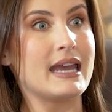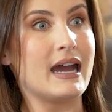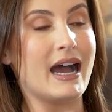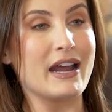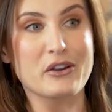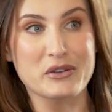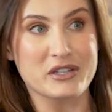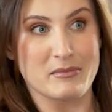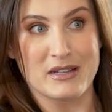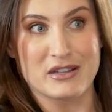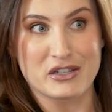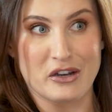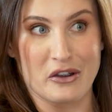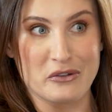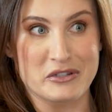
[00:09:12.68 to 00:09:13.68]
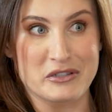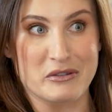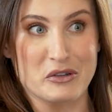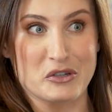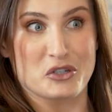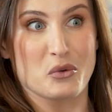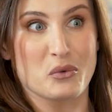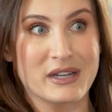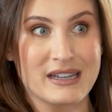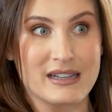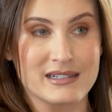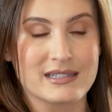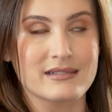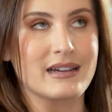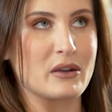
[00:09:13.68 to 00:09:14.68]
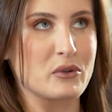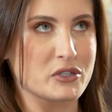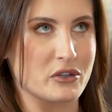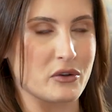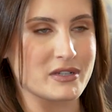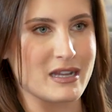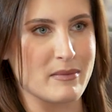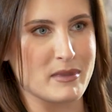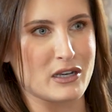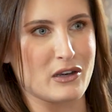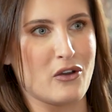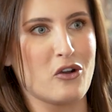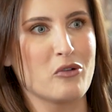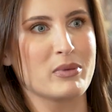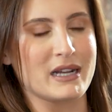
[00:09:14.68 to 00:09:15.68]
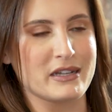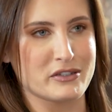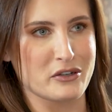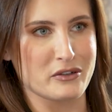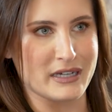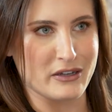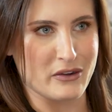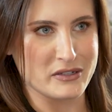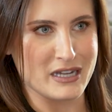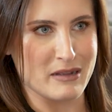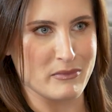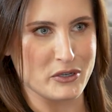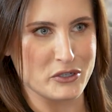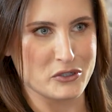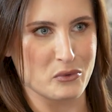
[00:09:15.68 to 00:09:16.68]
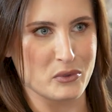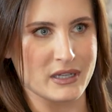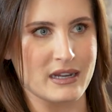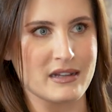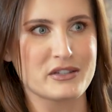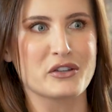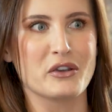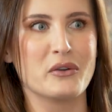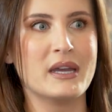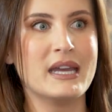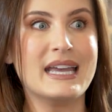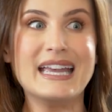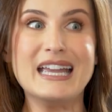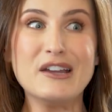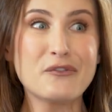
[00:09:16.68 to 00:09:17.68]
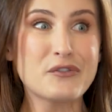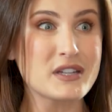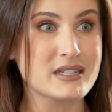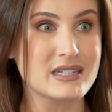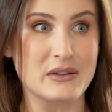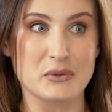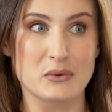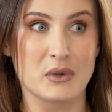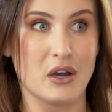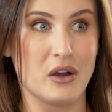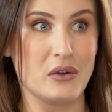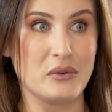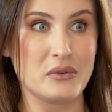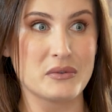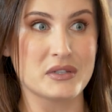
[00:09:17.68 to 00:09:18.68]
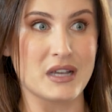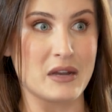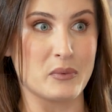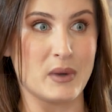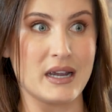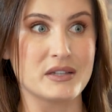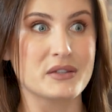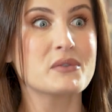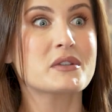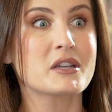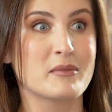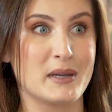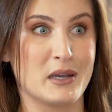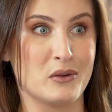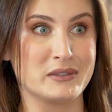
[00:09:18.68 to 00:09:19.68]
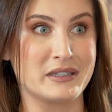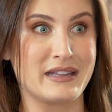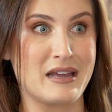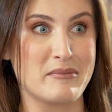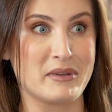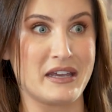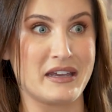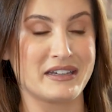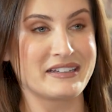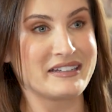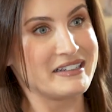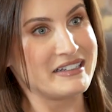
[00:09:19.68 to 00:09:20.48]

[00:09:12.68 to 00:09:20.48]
I know some instos that are shorting it. I also know some that are long, but I certainly know some that are shorting it. So if this does all go sideways, who's going to be holding that bag?